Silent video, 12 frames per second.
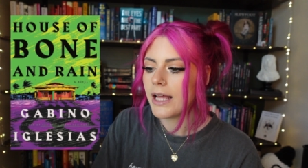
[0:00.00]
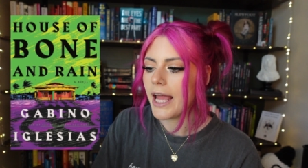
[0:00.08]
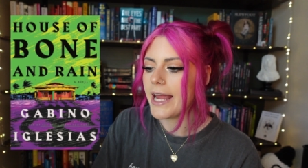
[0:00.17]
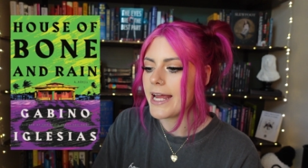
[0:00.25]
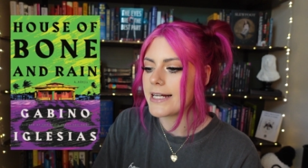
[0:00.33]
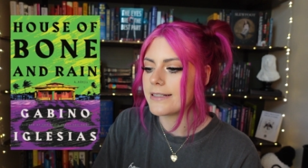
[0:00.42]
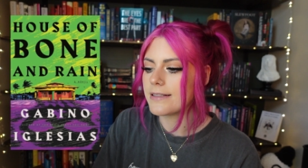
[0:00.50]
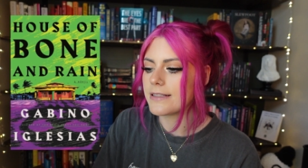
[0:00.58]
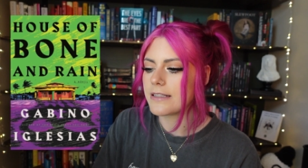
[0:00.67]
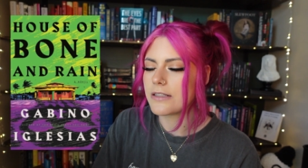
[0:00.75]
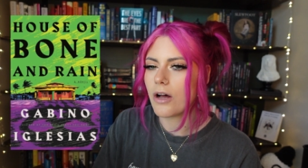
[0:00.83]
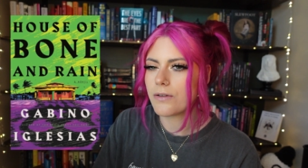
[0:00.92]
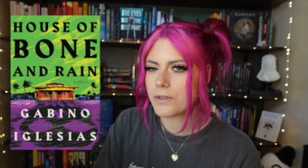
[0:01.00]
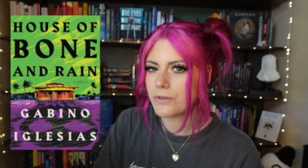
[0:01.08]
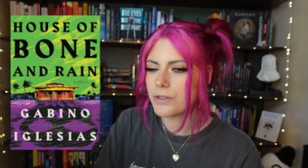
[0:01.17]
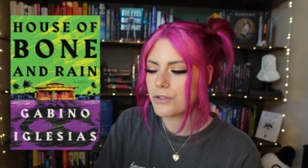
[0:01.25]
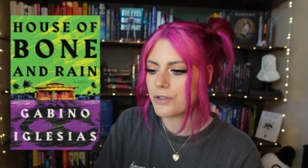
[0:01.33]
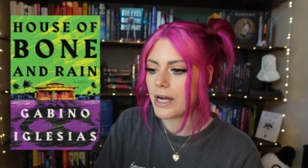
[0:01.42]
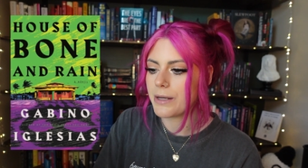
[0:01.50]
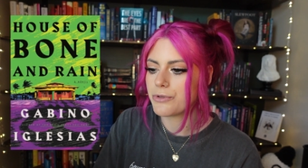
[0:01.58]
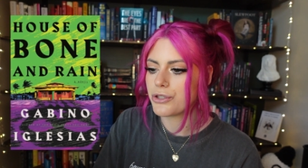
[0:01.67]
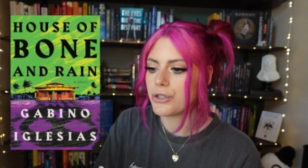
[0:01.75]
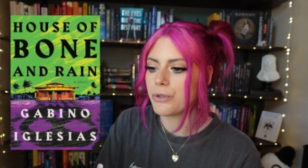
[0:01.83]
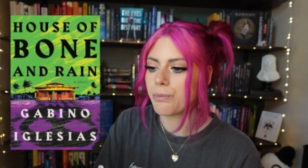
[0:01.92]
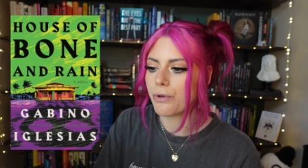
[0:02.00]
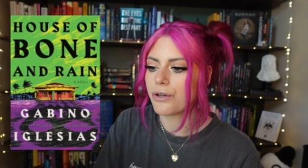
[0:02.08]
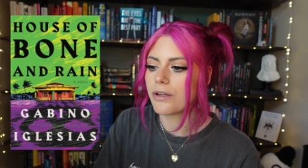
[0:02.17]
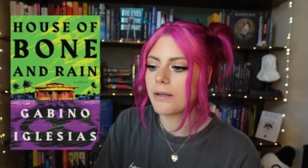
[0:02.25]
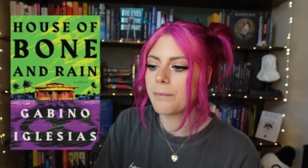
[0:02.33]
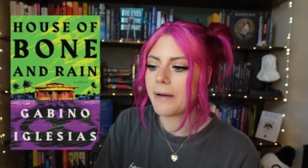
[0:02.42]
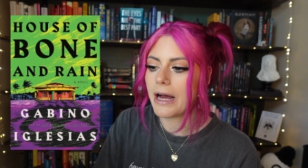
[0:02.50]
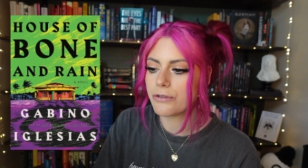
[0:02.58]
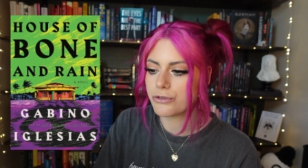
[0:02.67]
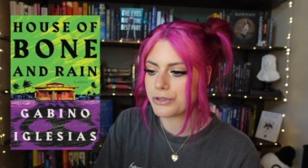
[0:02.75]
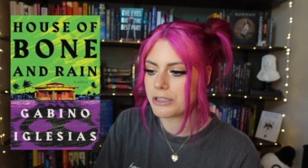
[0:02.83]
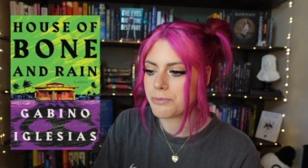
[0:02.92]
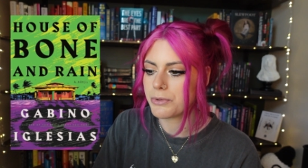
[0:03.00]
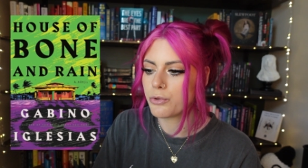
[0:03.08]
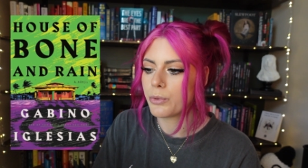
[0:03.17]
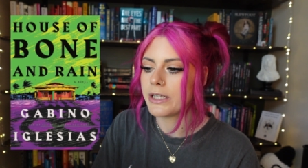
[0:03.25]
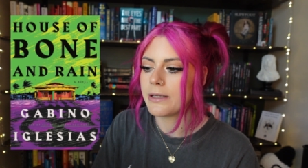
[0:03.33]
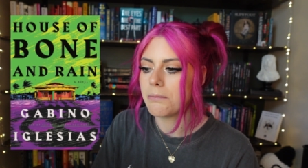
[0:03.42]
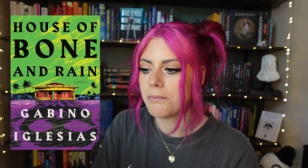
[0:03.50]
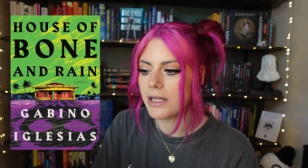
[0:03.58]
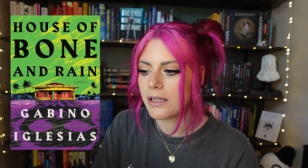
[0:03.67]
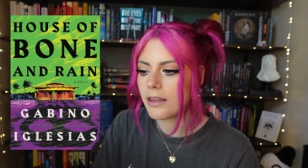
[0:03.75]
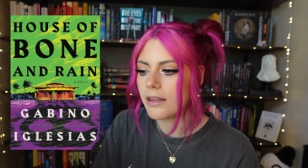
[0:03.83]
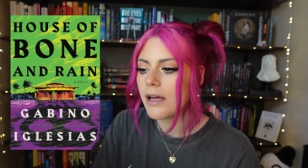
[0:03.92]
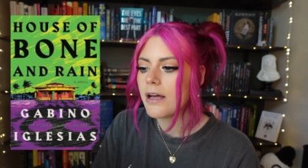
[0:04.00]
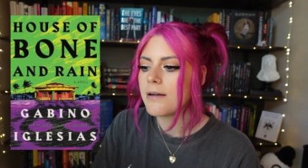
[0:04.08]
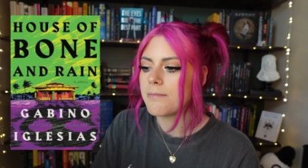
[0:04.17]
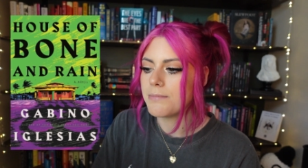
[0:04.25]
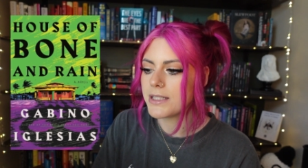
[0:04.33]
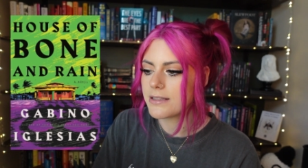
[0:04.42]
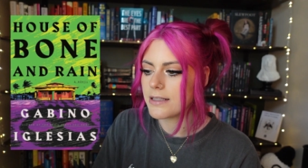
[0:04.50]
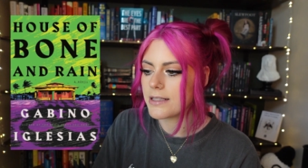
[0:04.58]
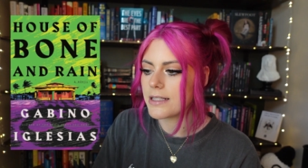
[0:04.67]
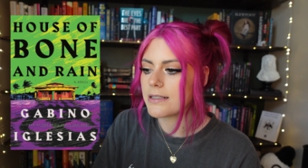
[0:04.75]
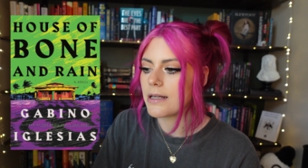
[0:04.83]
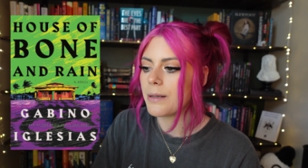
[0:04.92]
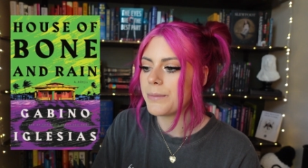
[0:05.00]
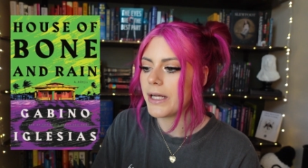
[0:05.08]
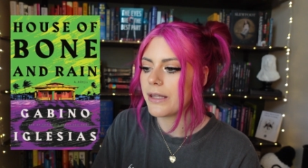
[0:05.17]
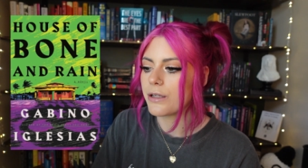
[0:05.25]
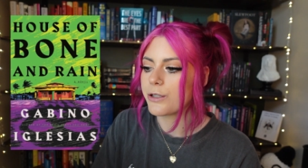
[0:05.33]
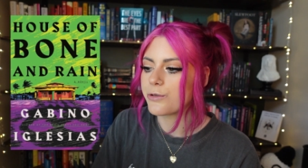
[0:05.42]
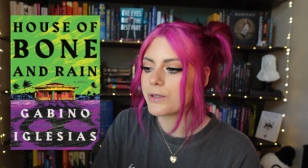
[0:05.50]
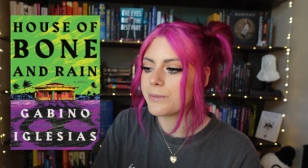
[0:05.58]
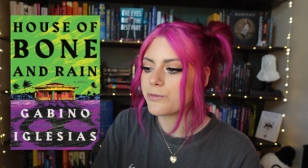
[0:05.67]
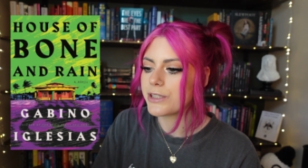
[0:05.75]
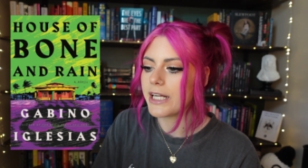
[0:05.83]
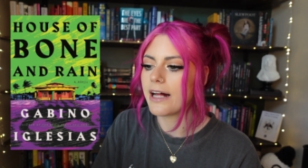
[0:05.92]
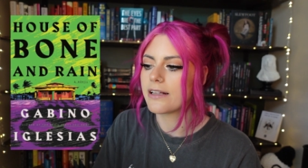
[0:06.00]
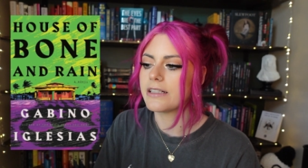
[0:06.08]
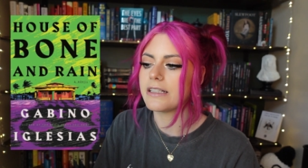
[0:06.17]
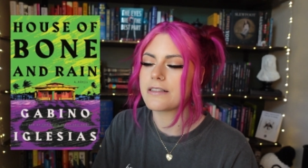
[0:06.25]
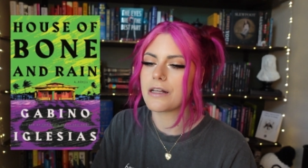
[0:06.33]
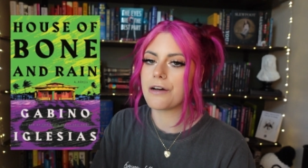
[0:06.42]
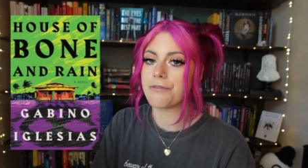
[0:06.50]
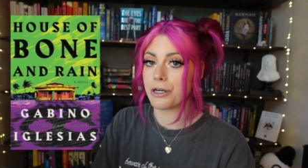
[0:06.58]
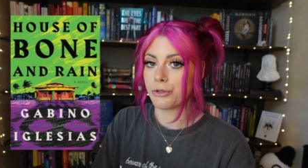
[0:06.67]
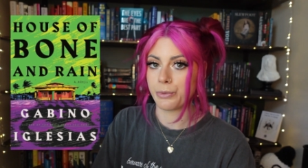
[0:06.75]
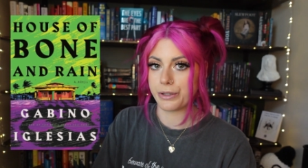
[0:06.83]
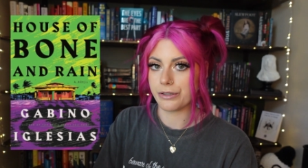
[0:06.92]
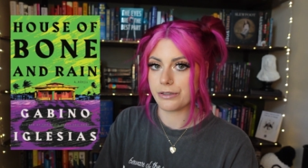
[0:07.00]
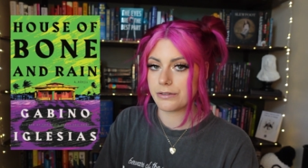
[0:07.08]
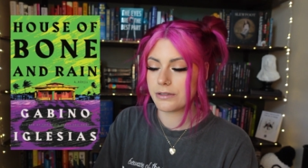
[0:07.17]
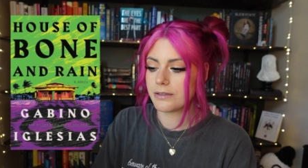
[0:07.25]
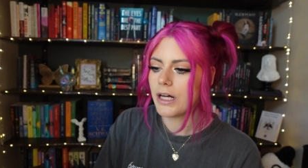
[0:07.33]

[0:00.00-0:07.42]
And this is also described to blur the boundaries between myth, mysticism, and the grim realities of our world.